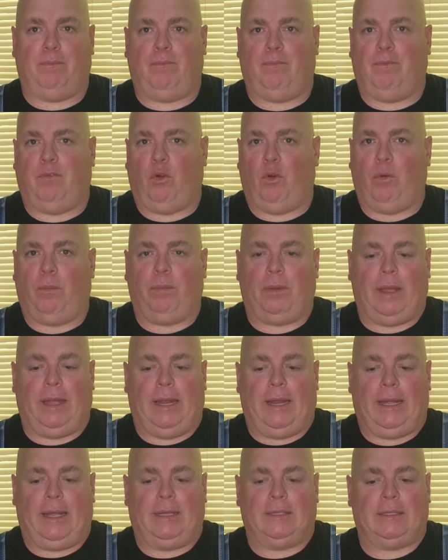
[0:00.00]
floor
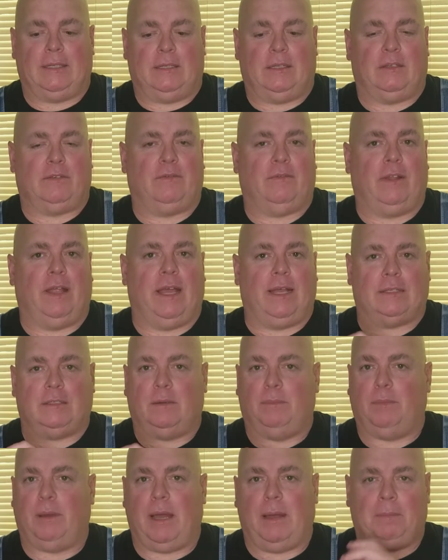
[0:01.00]
plate, I guess it just flexed
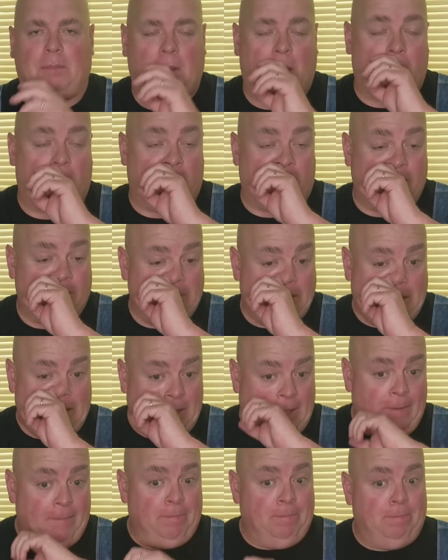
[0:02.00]
and popped off.
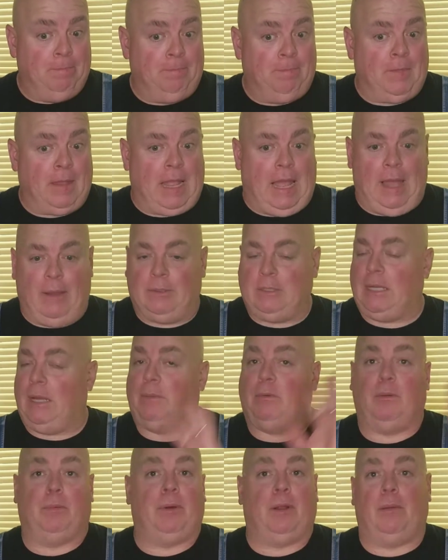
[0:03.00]
I was
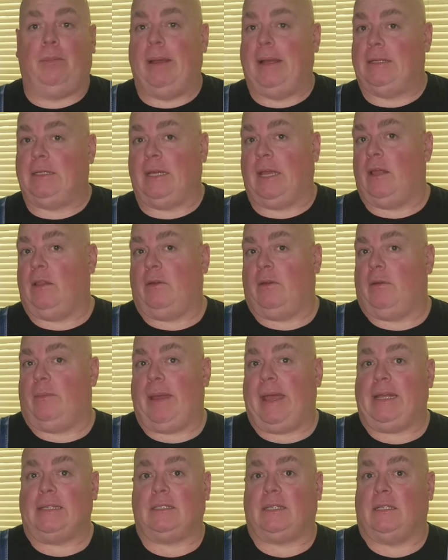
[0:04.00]
able to put it back together, and the
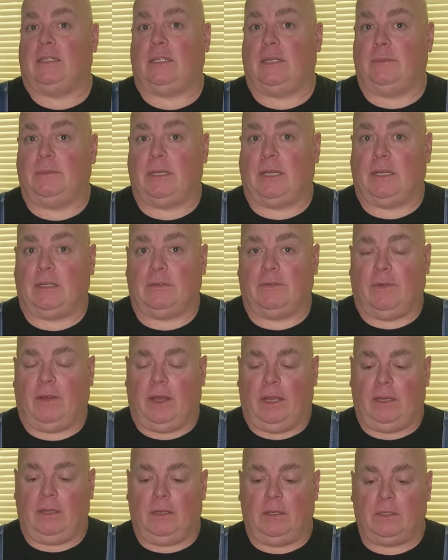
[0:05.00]
magazine seems like it's
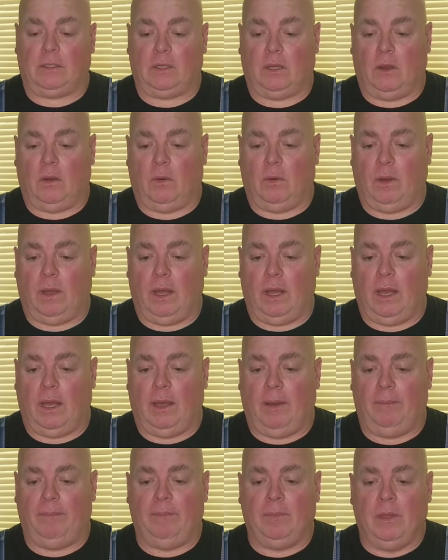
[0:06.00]
fine.
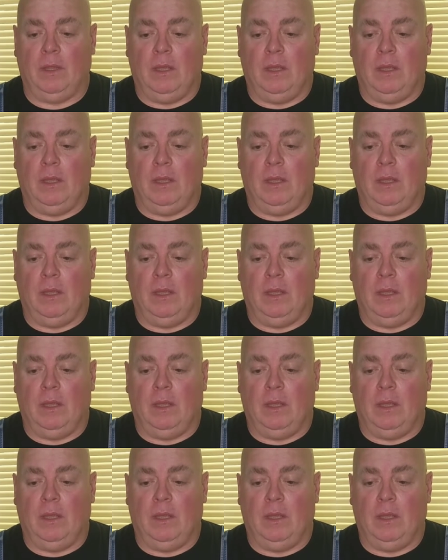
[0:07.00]
So